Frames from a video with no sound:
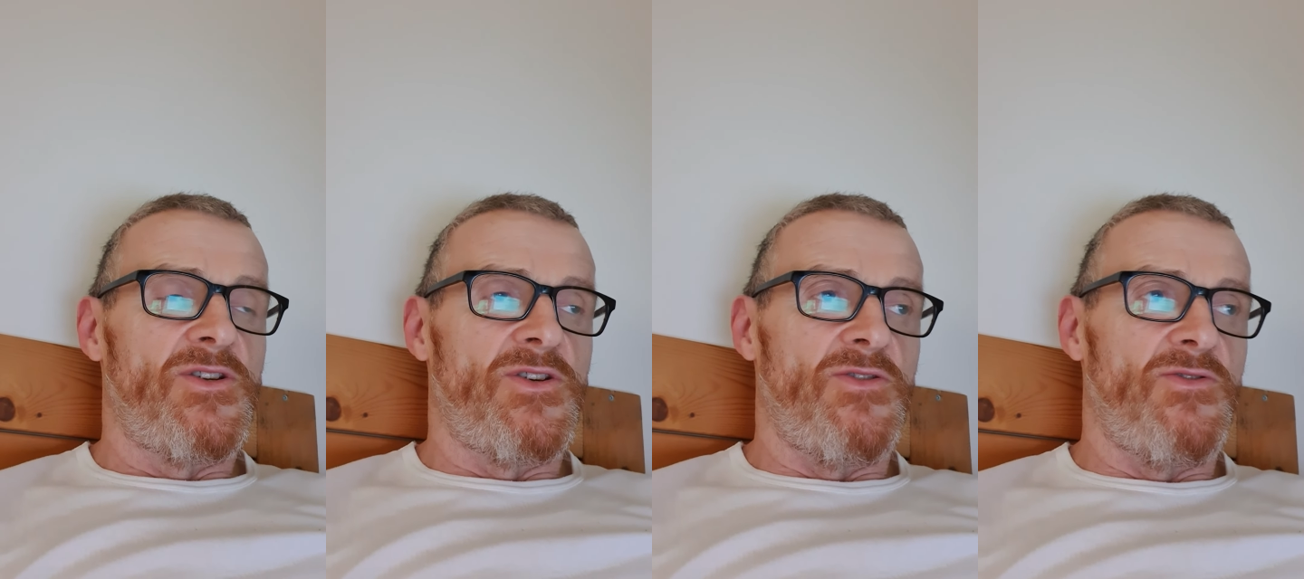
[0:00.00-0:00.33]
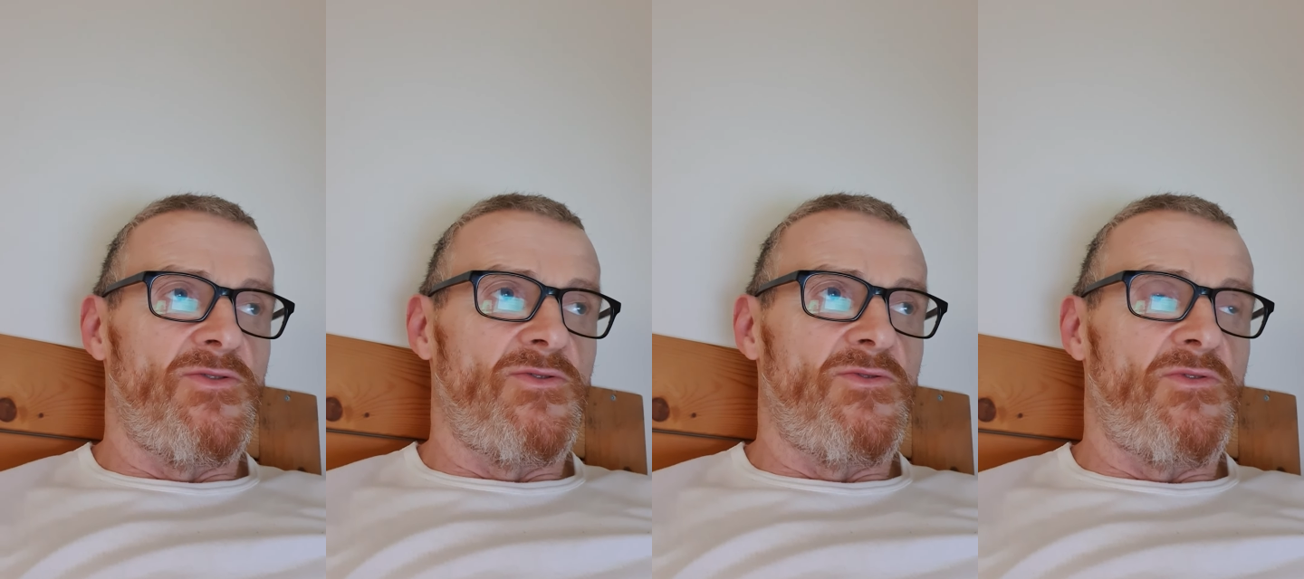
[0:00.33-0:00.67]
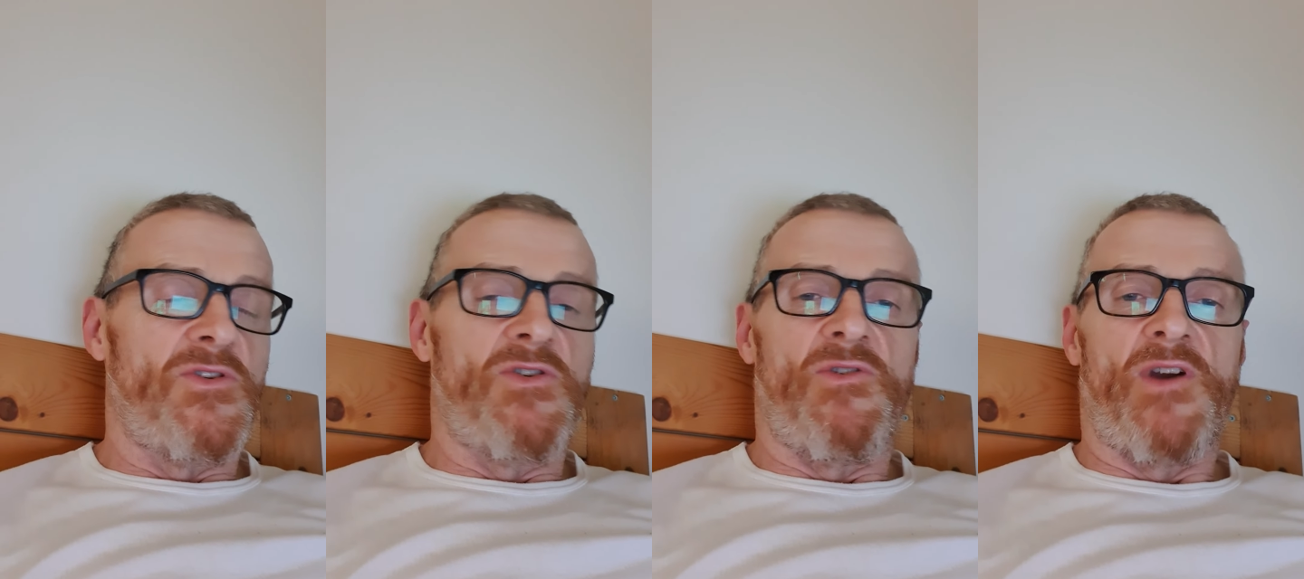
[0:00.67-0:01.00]
to
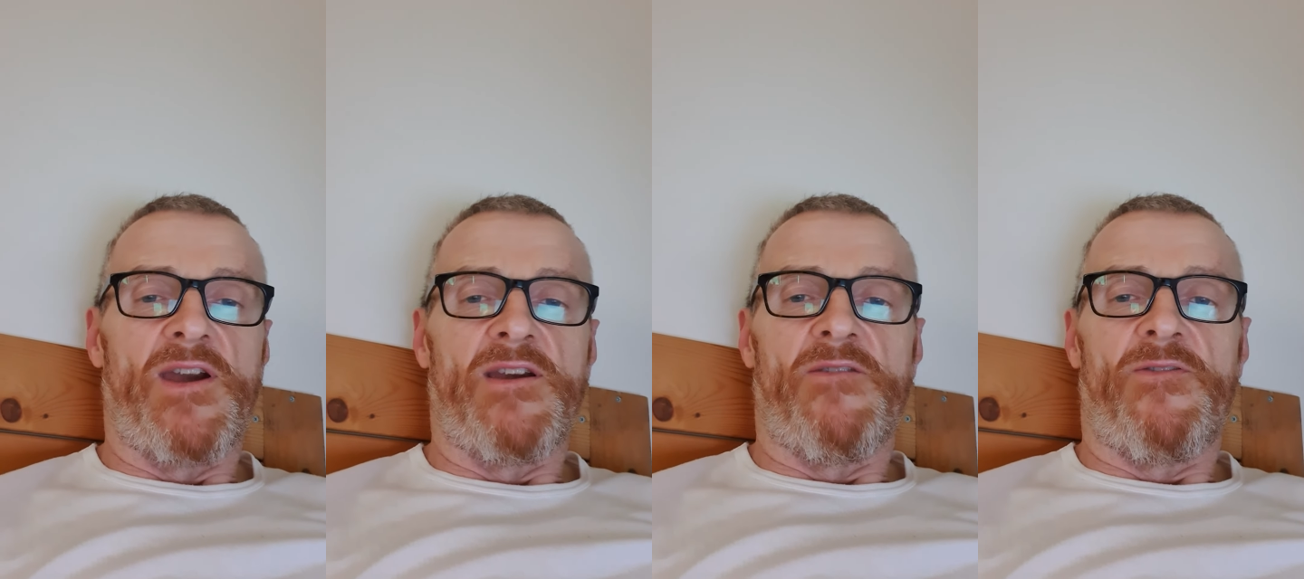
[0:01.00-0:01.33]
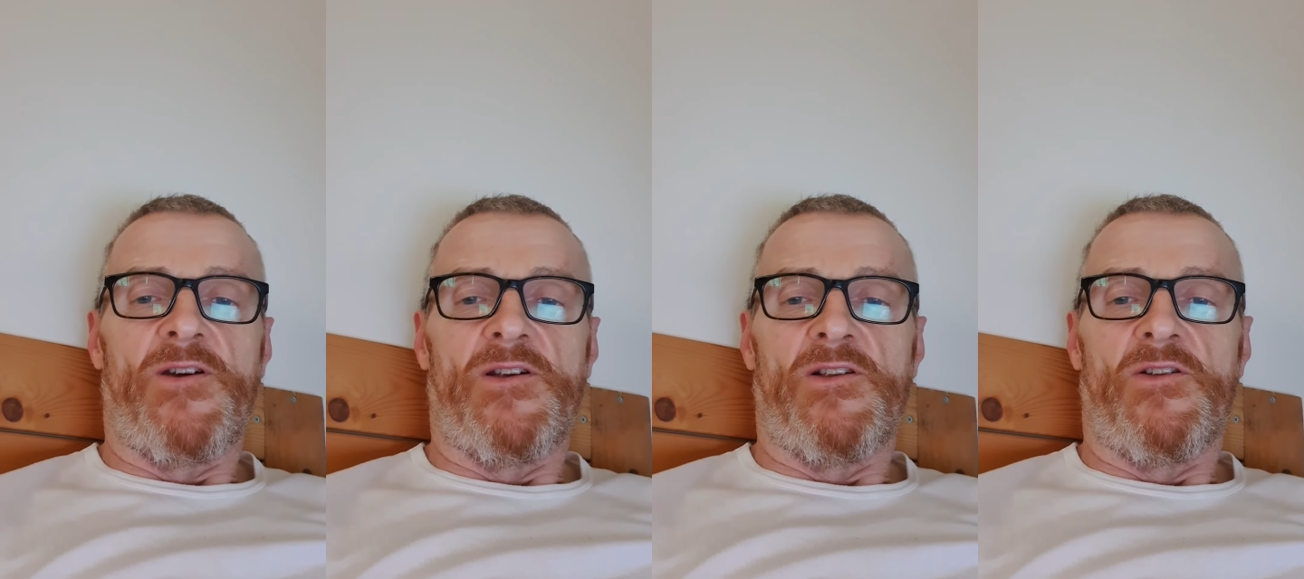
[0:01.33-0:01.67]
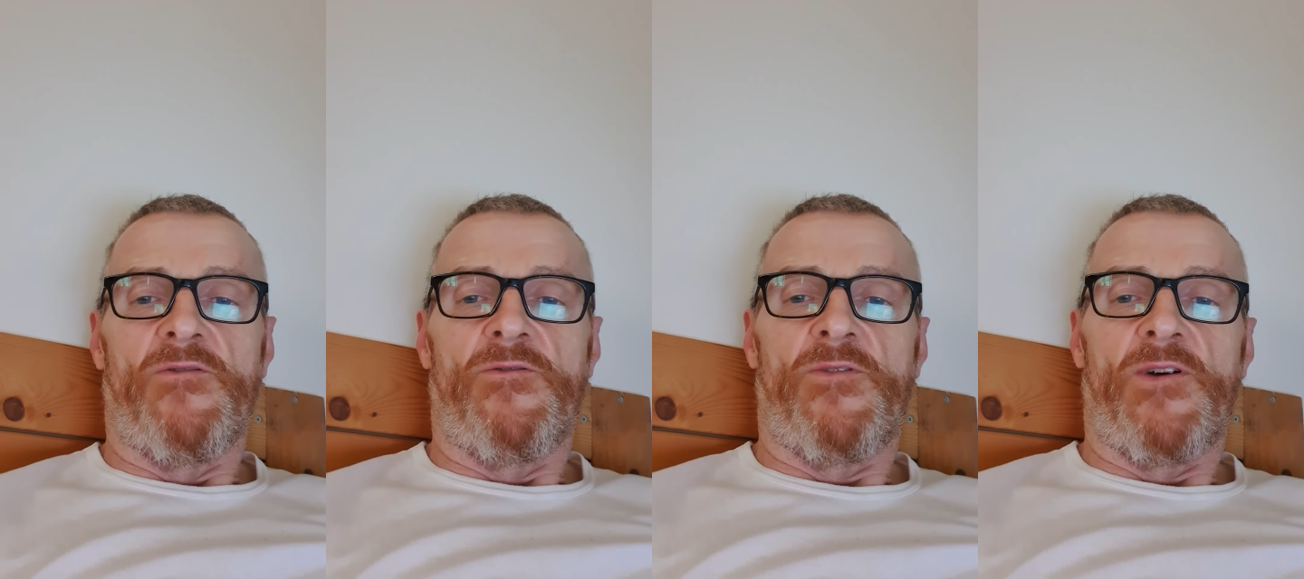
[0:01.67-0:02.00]
create a feeling
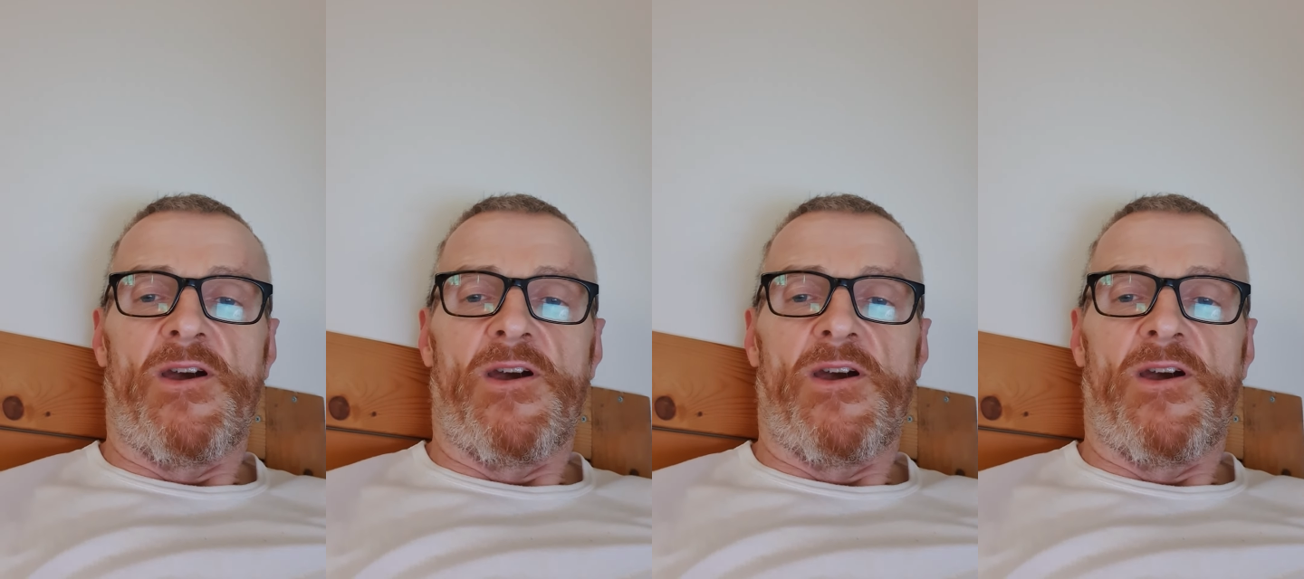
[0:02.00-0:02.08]
of